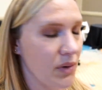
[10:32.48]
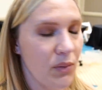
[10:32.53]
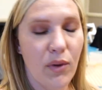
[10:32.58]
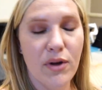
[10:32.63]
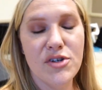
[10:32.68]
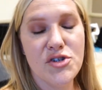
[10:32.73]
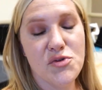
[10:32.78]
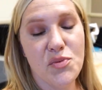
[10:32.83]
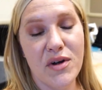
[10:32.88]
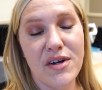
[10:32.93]

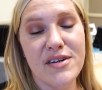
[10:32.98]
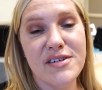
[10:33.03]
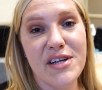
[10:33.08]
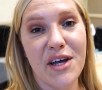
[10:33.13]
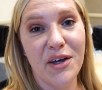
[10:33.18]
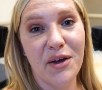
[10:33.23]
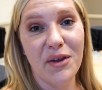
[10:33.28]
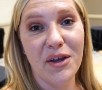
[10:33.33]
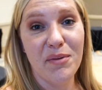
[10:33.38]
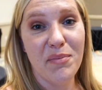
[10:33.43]
I just wanted to
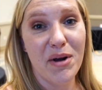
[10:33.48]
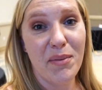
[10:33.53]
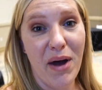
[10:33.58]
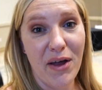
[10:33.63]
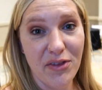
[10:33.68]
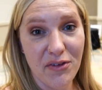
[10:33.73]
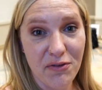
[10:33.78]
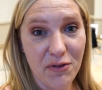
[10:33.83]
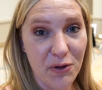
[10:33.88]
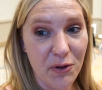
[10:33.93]
tell you a little bit
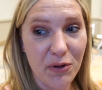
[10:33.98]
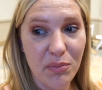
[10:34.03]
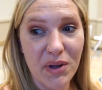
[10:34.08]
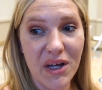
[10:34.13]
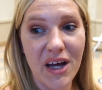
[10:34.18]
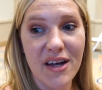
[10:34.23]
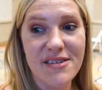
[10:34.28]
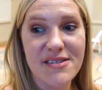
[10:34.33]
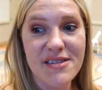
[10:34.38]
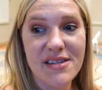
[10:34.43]
about the food
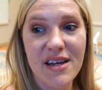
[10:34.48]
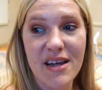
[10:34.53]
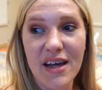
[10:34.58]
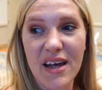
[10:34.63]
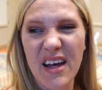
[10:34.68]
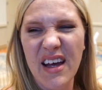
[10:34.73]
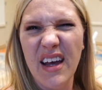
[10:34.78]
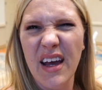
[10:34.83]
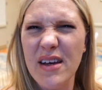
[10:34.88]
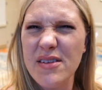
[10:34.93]
because
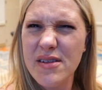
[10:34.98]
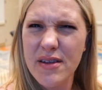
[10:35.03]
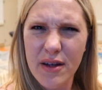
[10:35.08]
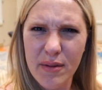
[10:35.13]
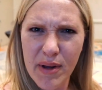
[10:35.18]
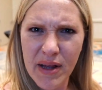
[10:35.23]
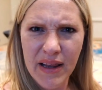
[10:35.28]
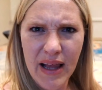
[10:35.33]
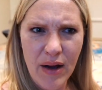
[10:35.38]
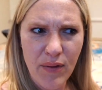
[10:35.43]
it's a
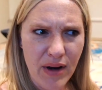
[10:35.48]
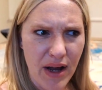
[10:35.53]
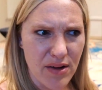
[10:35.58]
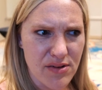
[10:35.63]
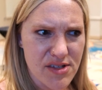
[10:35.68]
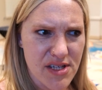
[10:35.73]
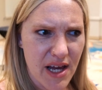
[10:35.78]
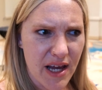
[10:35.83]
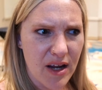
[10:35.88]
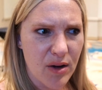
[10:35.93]
little bit loud
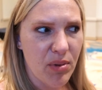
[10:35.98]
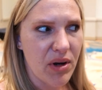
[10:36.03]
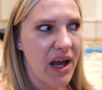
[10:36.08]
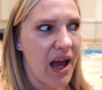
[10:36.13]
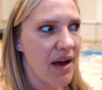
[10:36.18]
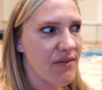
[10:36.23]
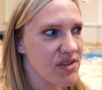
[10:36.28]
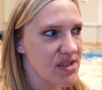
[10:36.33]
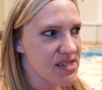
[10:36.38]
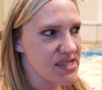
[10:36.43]
outside, but I
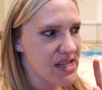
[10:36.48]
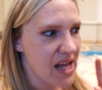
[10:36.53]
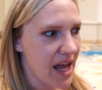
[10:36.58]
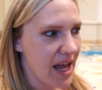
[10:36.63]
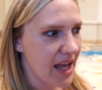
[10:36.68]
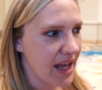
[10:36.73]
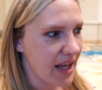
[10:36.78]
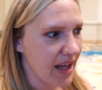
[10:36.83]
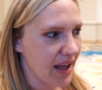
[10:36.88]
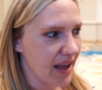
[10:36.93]
have to
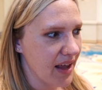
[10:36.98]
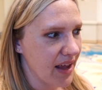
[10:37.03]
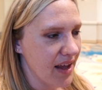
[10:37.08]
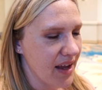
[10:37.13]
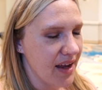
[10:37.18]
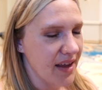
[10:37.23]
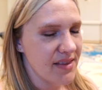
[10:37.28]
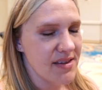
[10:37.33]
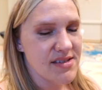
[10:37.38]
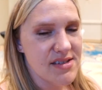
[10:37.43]
say,
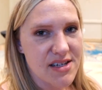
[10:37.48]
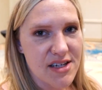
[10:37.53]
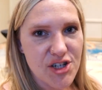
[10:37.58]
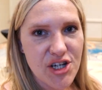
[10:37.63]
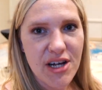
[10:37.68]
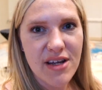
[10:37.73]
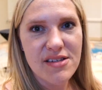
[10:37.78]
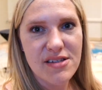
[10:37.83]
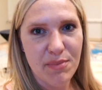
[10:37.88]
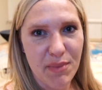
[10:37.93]
this
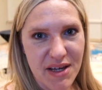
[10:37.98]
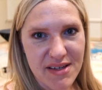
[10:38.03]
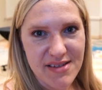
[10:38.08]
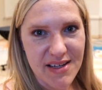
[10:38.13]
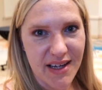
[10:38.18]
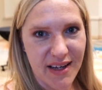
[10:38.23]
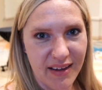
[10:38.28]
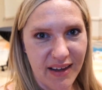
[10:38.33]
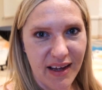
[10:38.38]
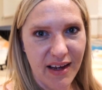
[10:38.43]
DJ is amazing.